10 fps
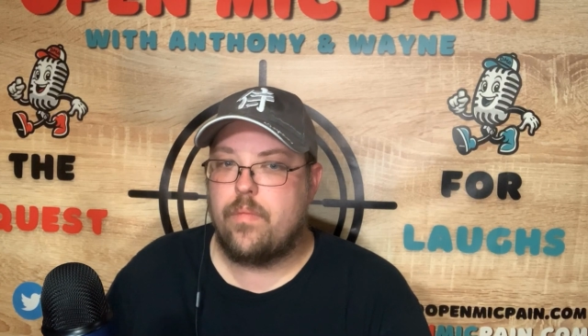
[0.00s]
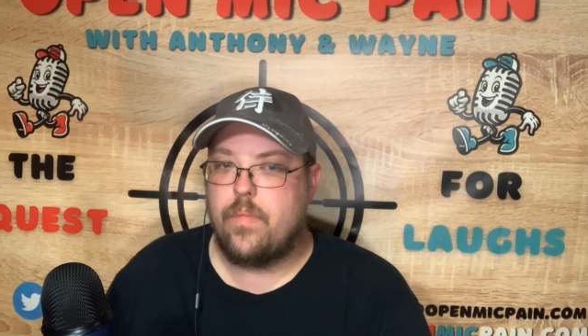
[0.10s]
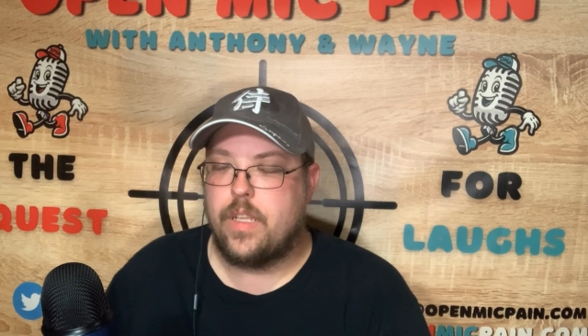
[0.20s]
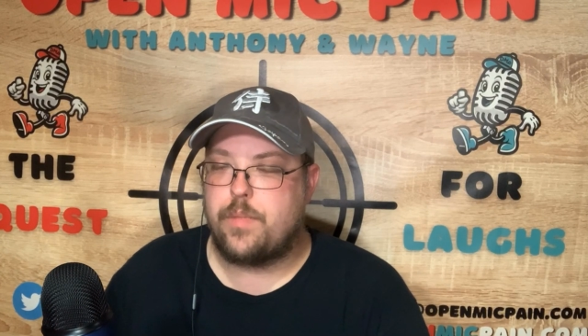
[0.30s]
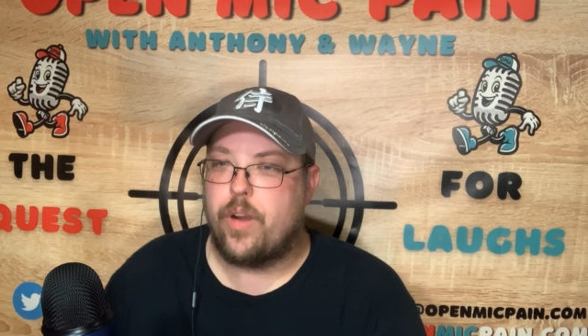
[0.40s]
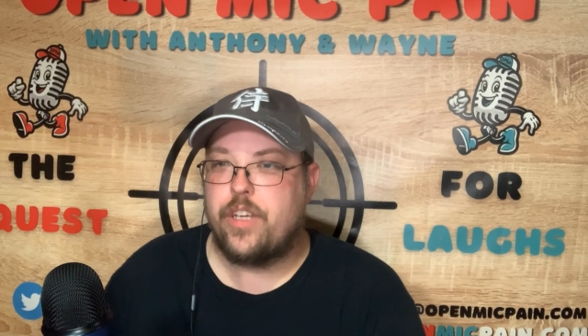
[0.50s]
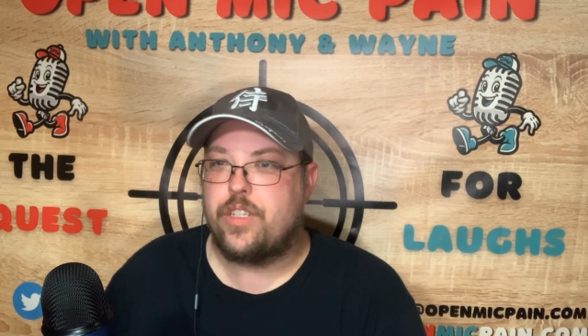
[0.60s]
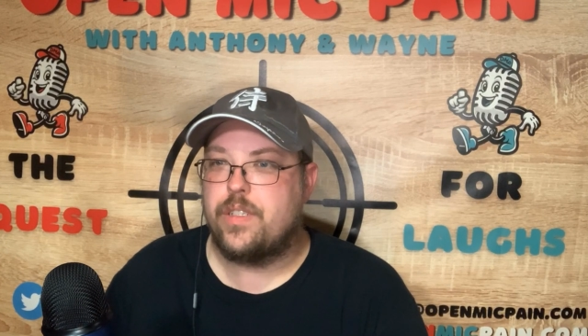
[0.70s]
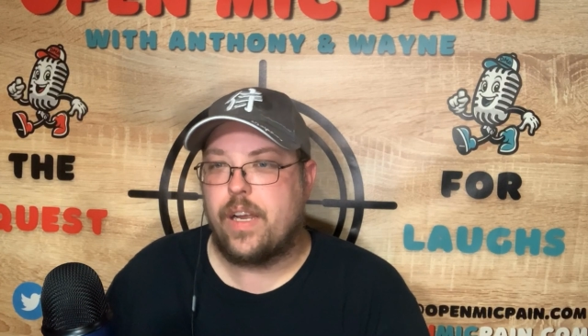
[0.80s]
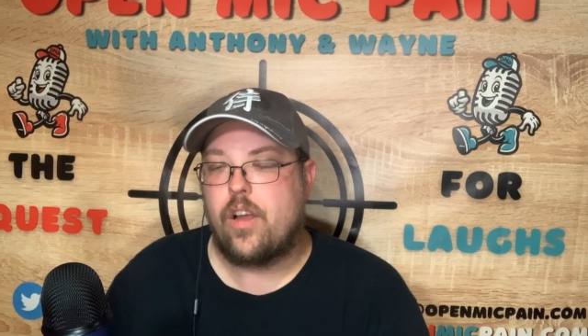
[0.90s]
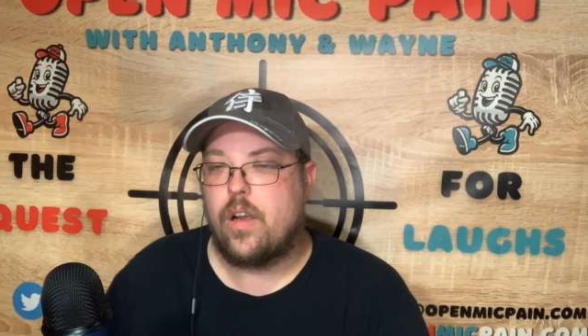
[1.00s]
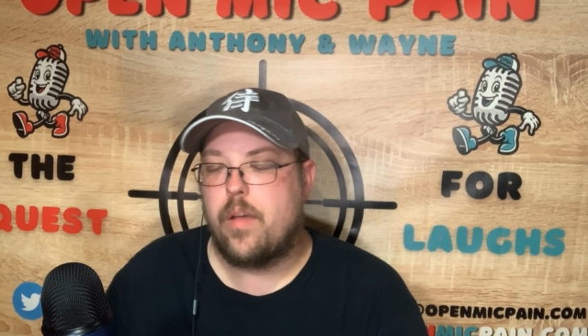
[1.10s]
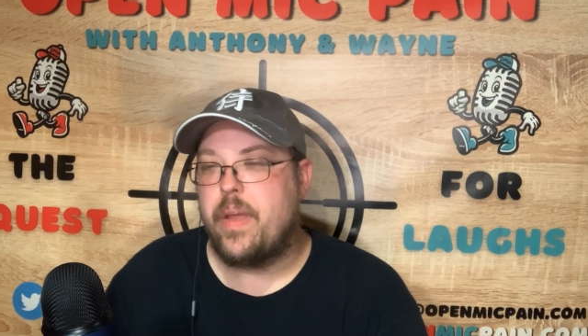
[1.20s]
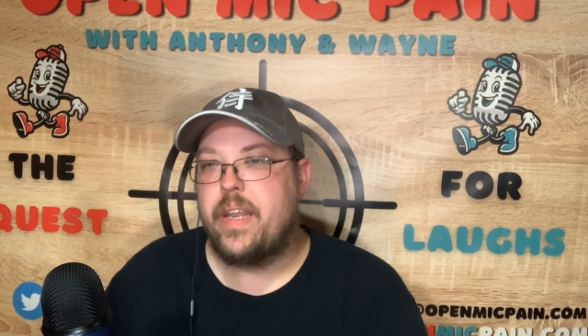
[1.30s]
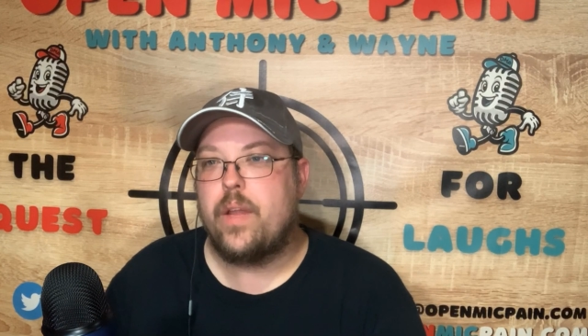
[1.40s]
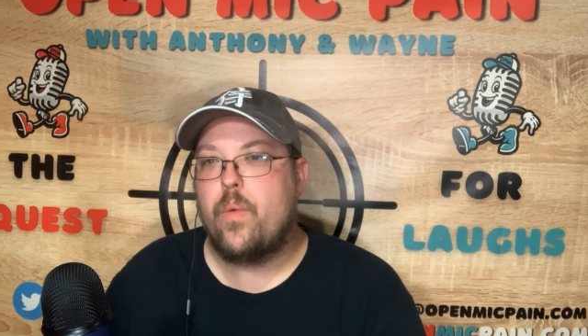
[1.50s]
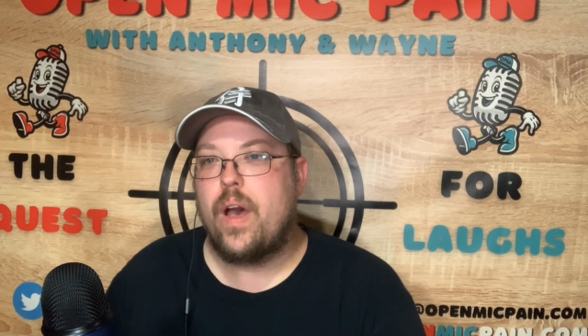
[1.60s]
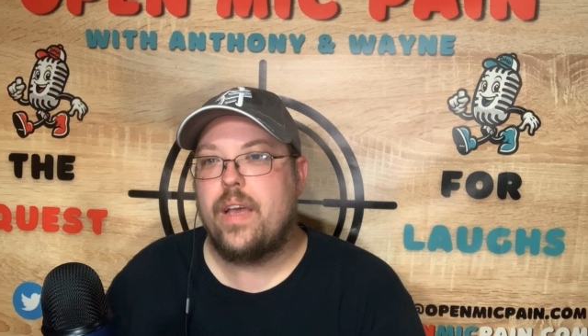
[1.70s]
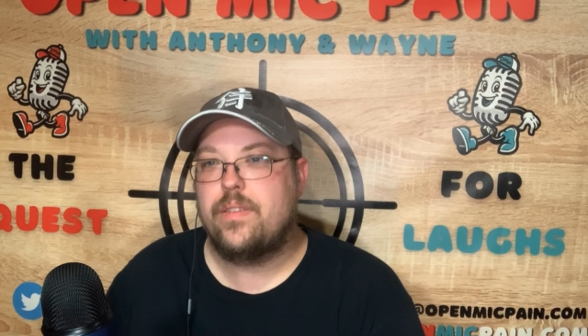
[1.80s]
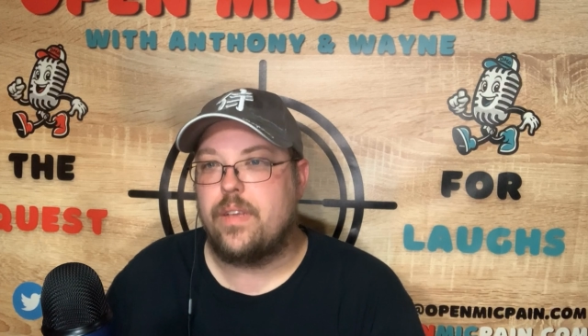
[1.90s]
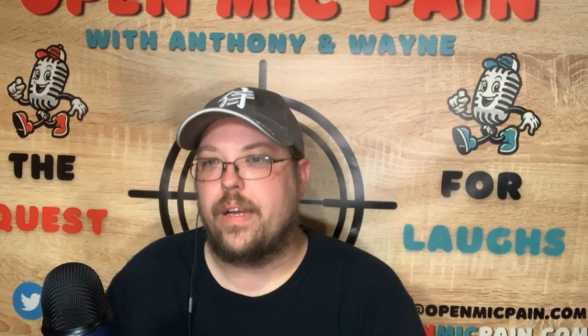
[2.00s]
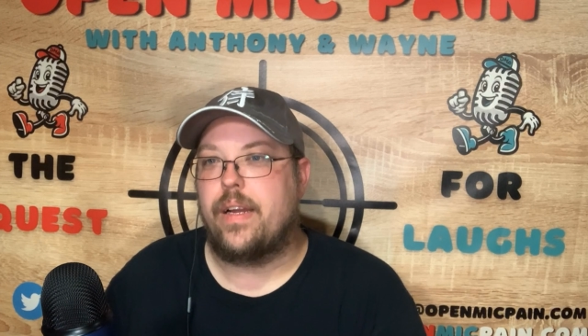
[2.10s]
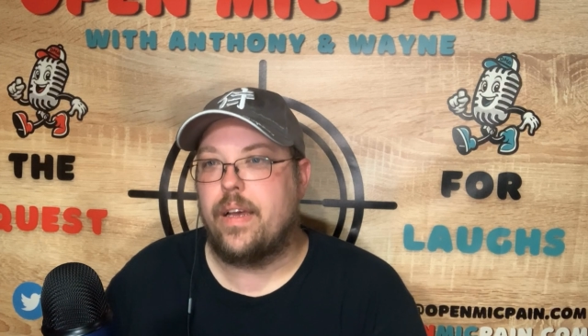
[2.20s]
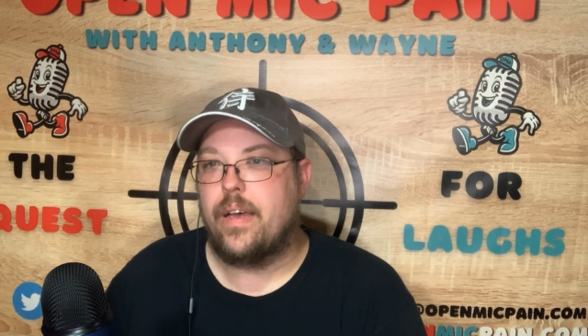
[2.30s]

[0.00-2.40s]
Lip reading: inspirations, like comedian wise, like